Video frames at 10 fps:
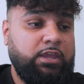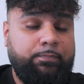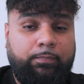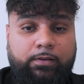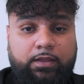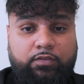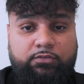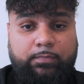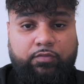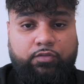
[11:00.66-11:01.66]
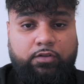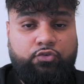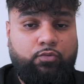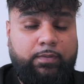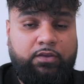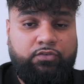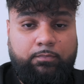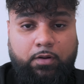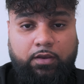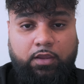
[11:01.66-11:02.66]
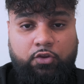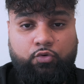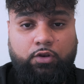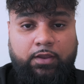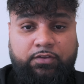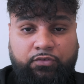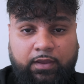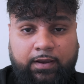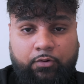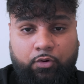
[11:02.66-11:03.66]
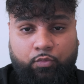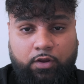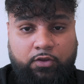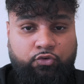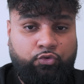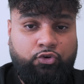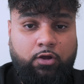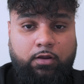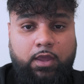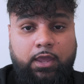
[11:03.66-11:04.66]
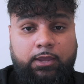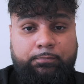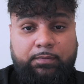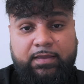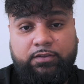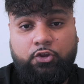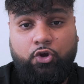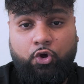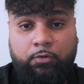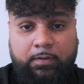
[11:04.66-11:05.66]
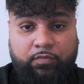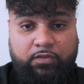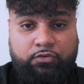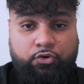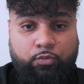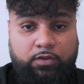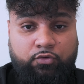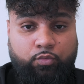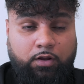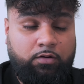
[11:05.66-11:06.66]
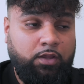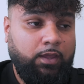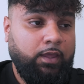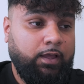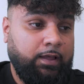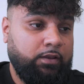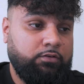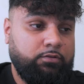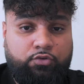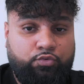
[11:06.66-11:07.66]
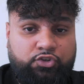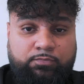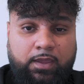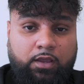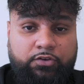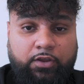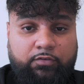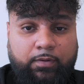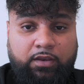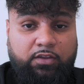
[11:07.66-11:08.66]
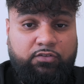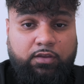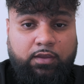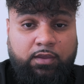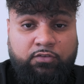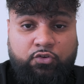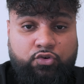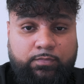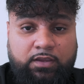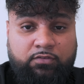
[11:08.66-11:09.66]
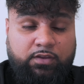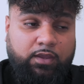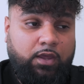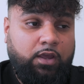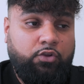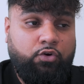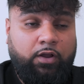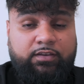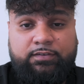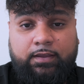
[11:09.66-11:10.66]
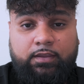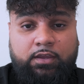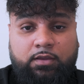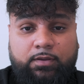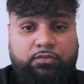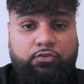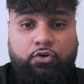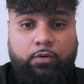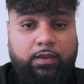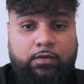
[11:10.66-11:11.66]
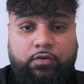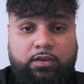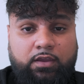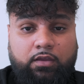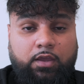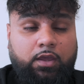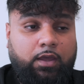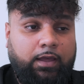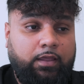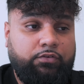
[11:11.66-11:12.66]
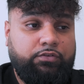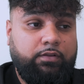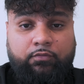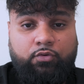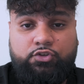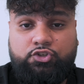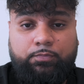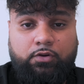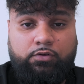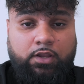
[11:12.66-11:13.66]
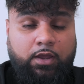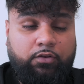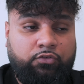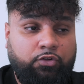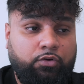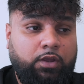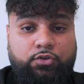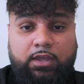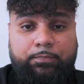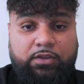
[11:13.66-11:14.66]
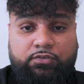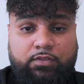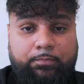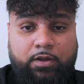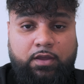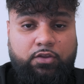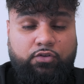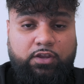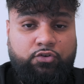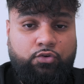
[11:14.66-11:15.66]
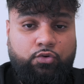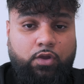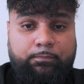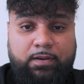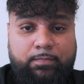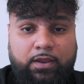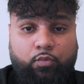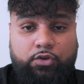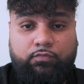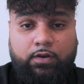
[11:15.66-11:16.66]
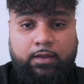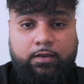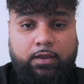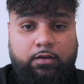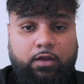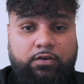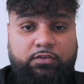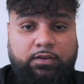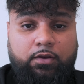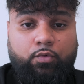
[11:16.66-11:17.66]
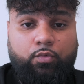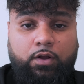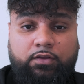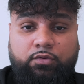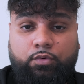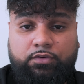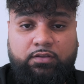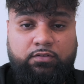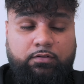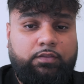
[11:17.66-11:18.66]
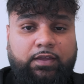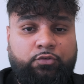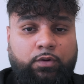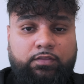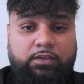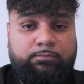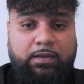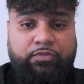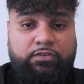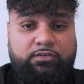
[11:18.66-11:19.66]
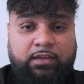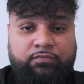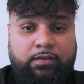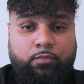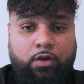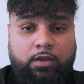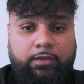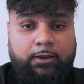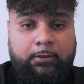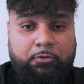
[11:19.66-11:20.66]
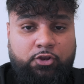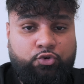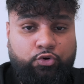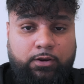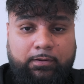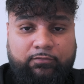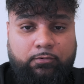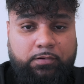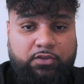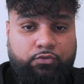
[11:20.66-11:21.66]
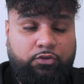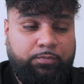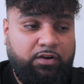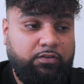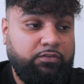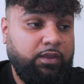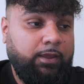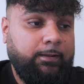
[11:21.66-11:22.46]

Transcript: keep applying these methods, you'll make some money, you'll understand how it works, you'll start implementing your own methods to it as well, and you will just make a ton of money. It is extremely easy. You got to understand e-commerce is growing every year and everyone's shopping online. So to get a piece of that pie, you need to implement what you've learned and understand what works and what doesn't. And that's why these methods definitely work. And I'm only talking about from personal experience.